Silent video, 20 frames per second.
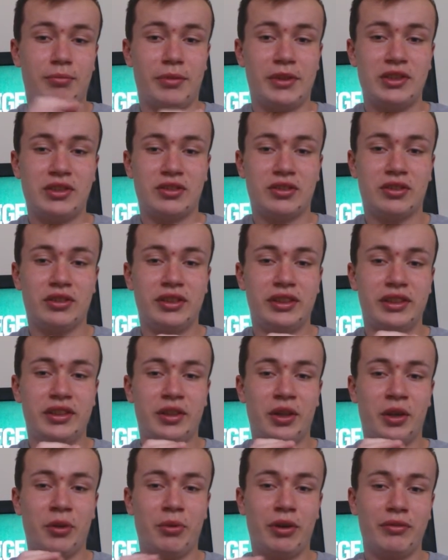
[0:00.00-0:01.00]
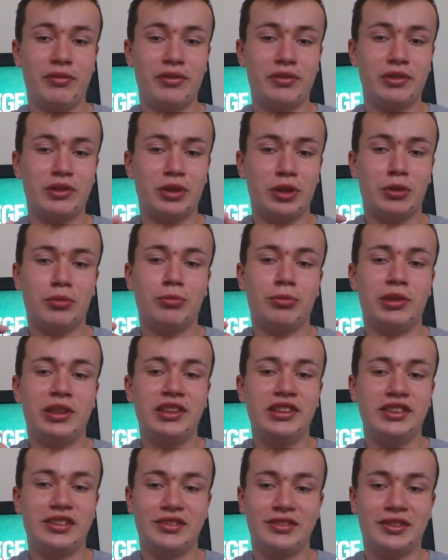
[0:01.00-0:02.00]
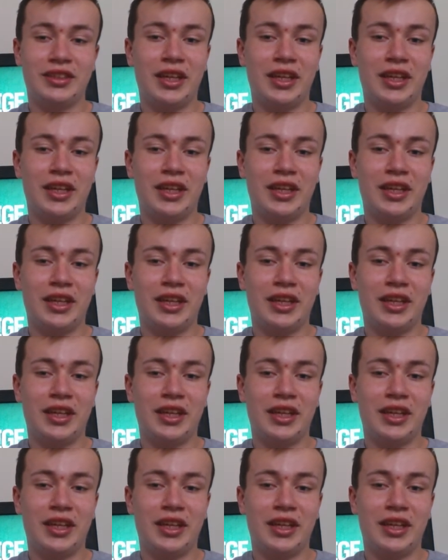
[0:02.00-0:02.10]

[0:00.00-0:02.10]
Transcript: basically, whoever completes